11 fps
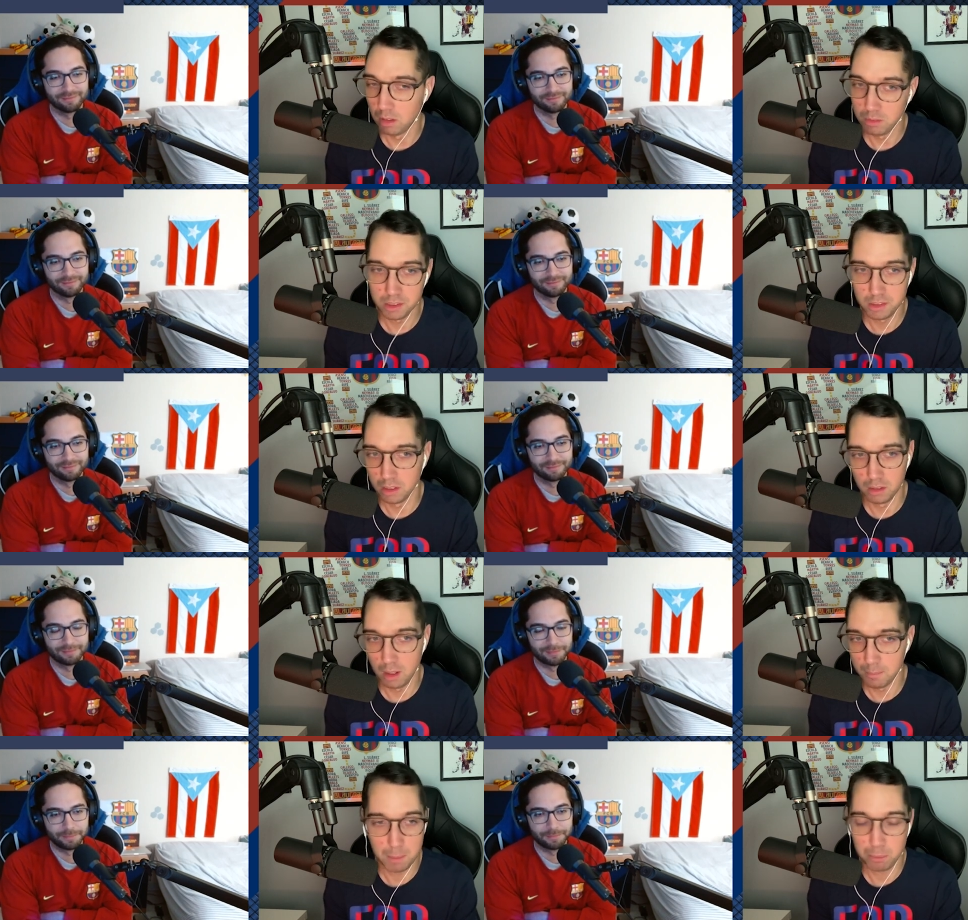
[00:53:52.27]
Speaker 1: you know, just to,
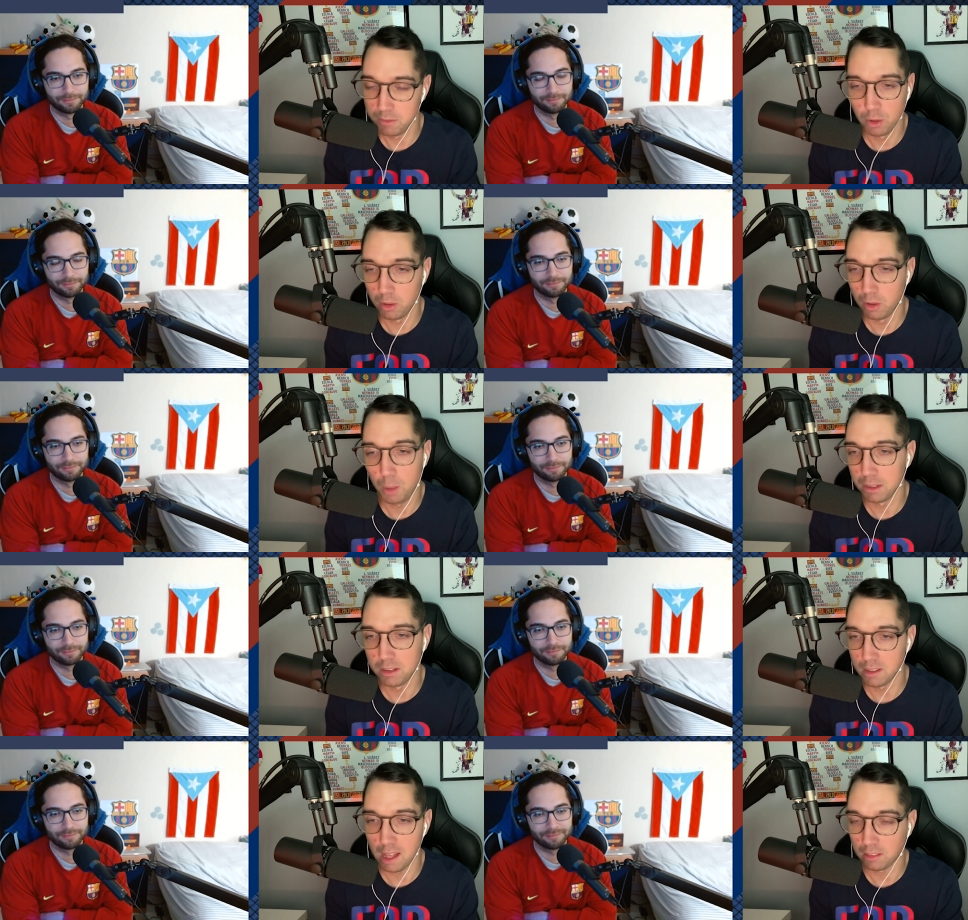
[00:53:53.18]
I'm not previewing it all, but
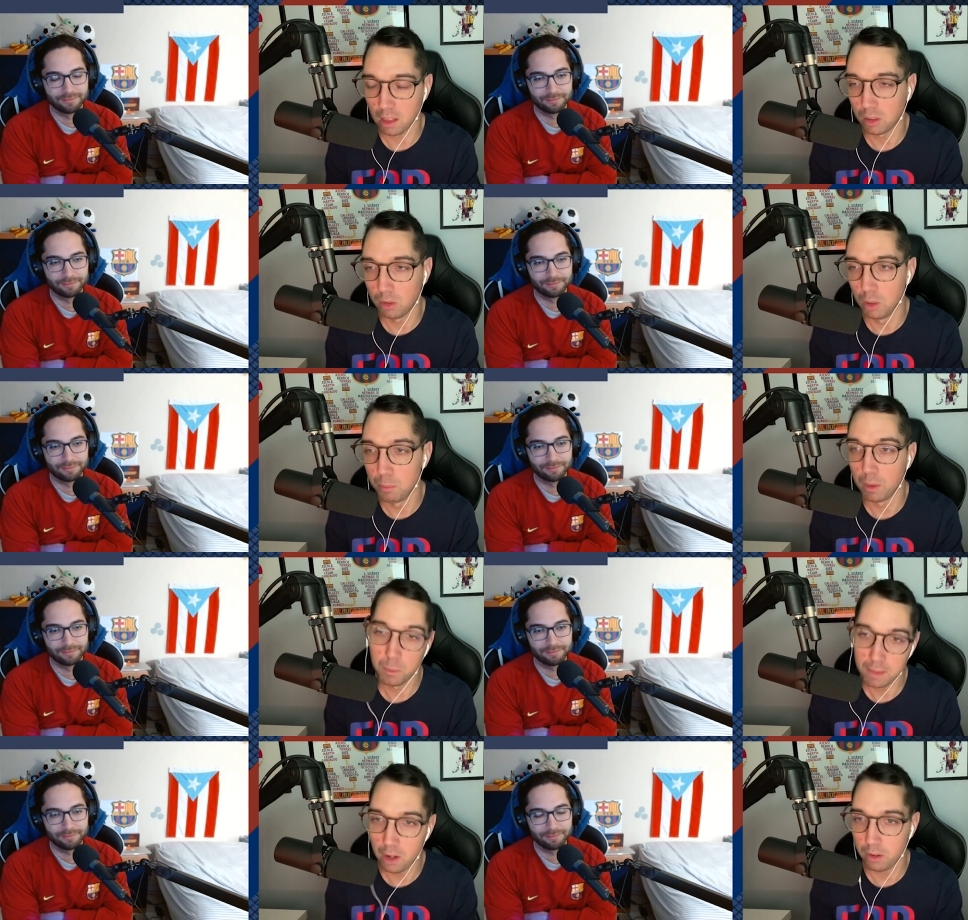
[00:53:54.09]
the Athletic Club,
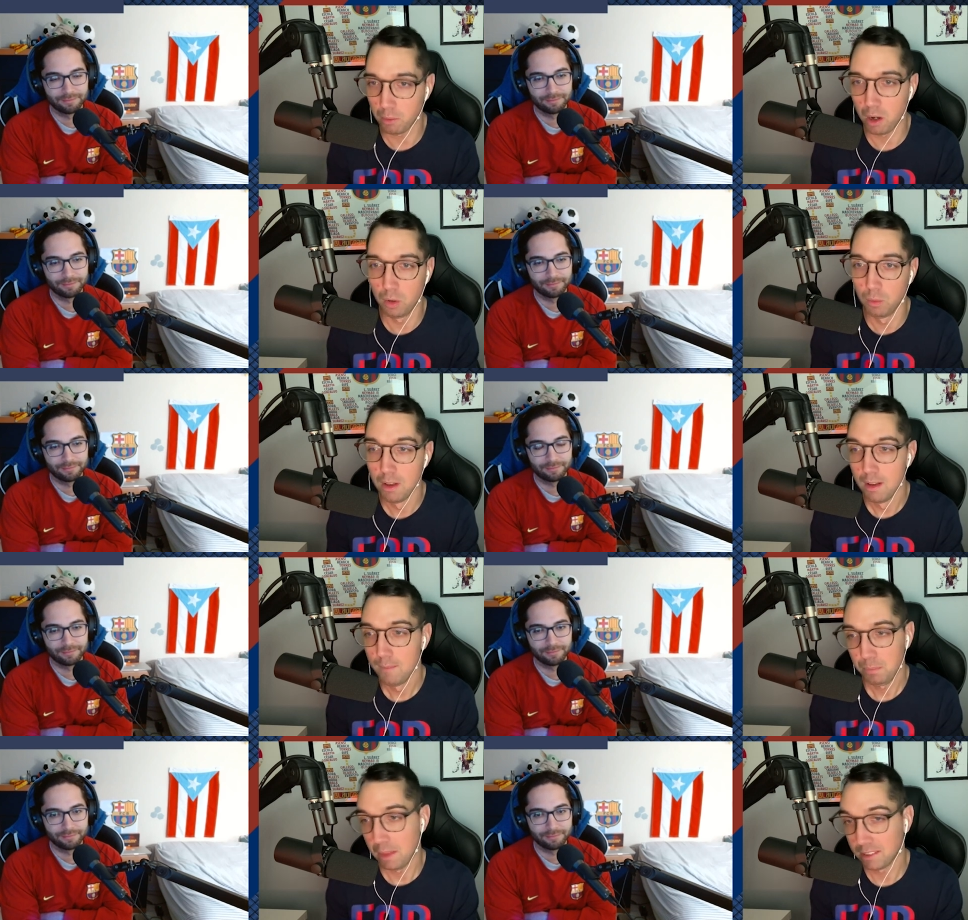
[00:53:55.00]
like without Araujo,
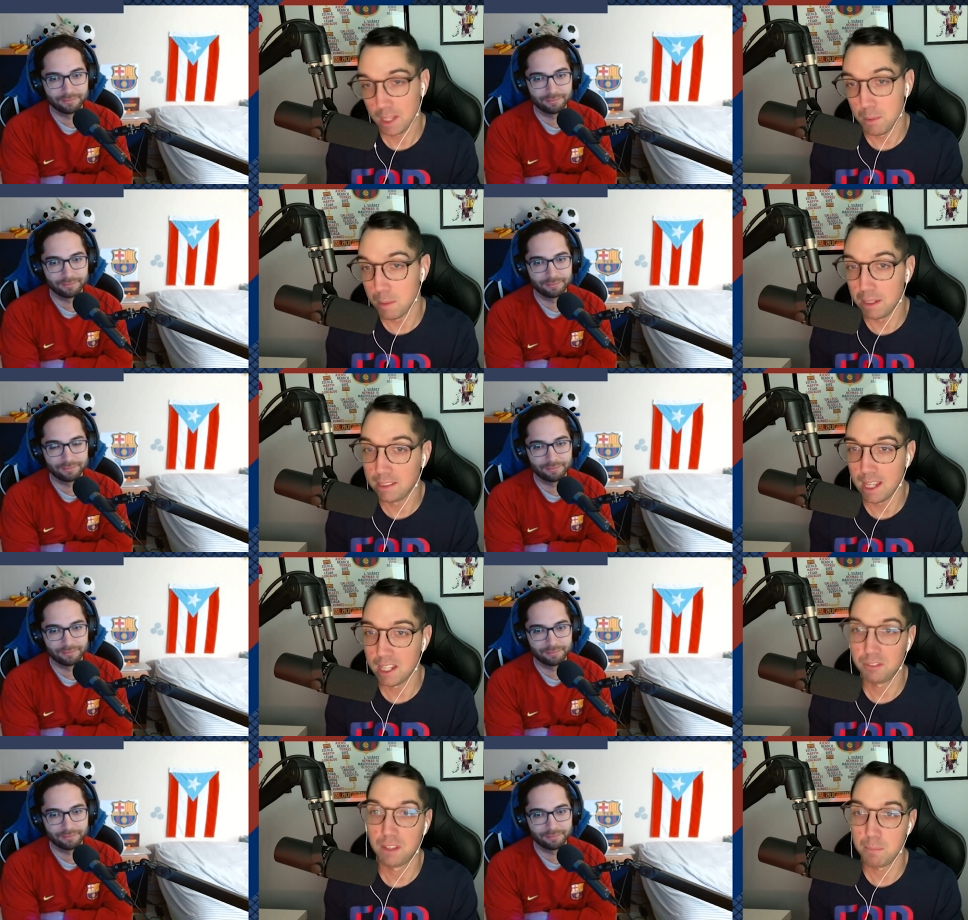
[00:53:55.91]
that's going to be a big
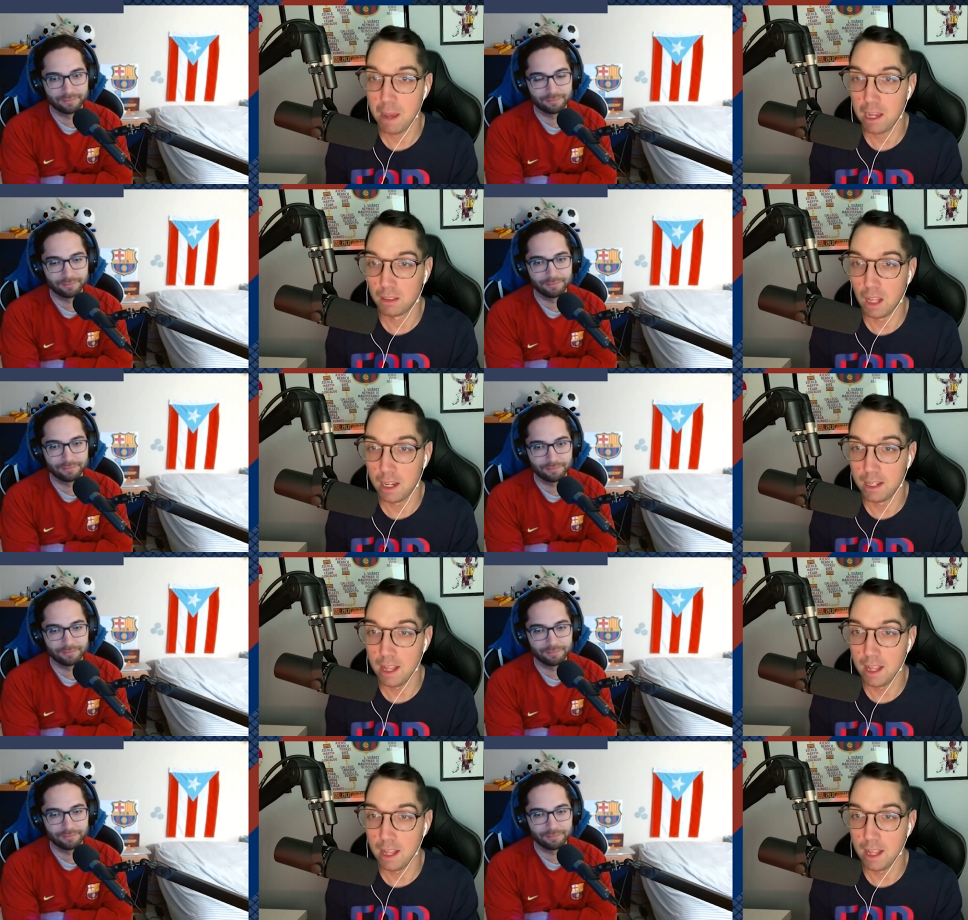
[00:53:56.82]
test for that back line.